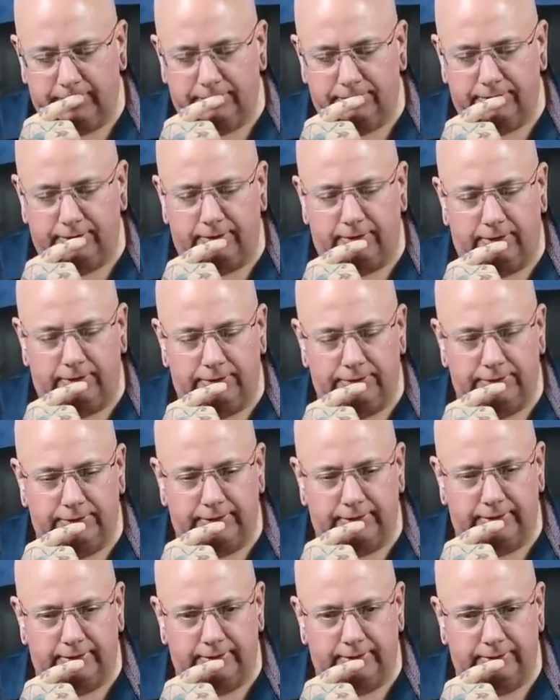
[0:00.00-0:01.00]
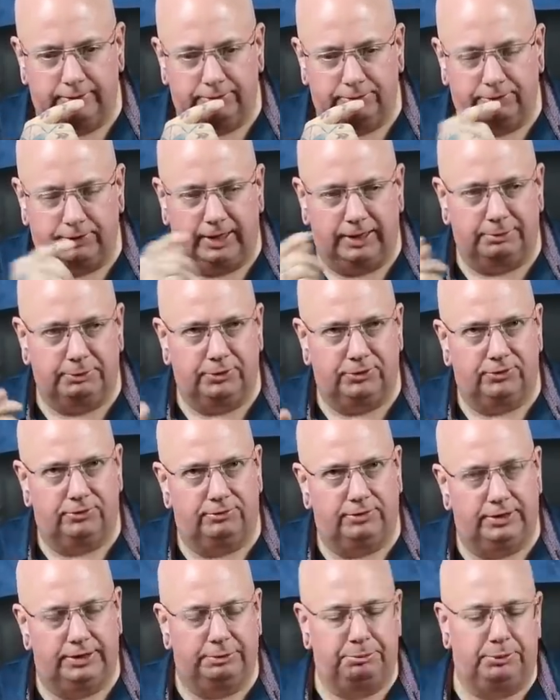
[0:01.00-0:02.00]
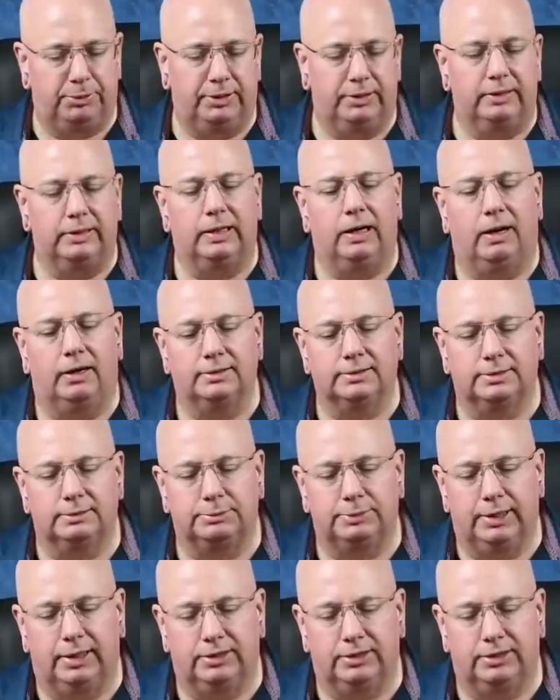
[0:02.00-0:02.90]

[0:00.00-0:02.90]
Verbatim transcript: It's called uh, Fragments of Olympian Gossip.